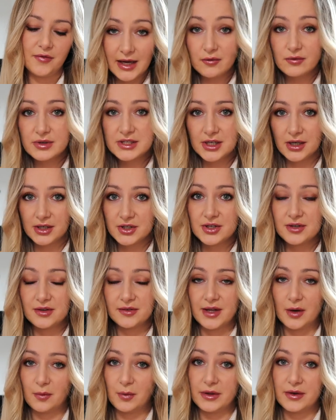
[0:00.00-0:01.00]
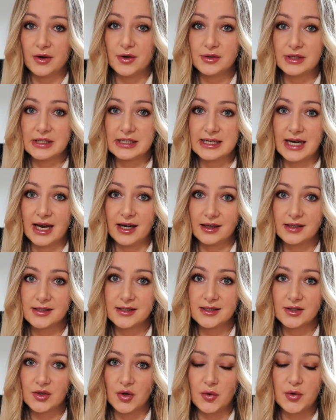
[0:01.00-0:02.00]
a reduction on that withholding
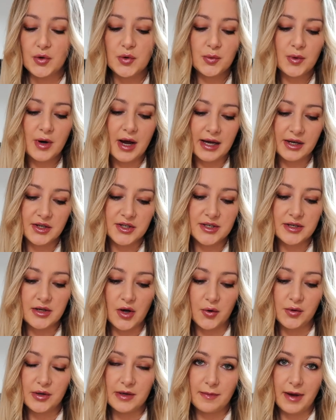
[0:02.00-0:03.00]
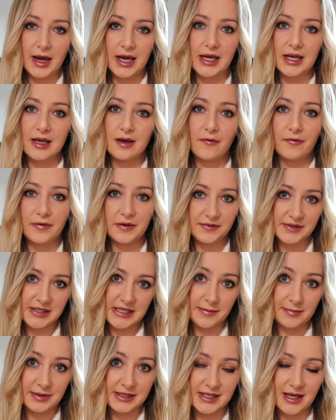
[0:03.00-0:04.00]
tax. So you will actually only pay
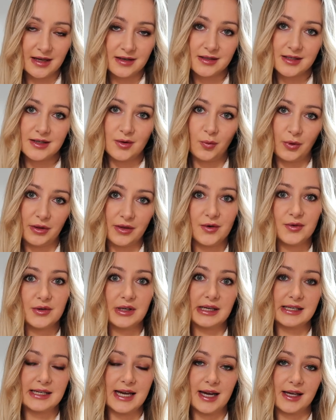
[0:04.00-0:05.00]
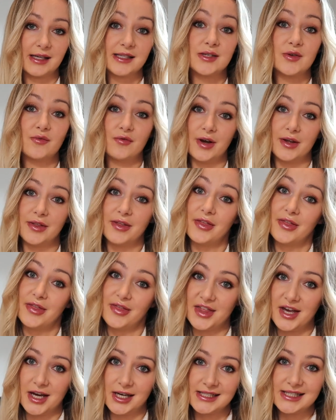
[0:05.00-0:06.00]
fifteen percent withholding tax rather than
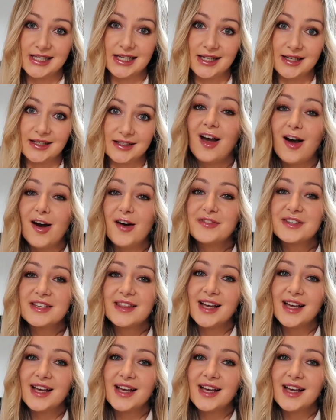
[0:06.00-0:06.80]
thirty. After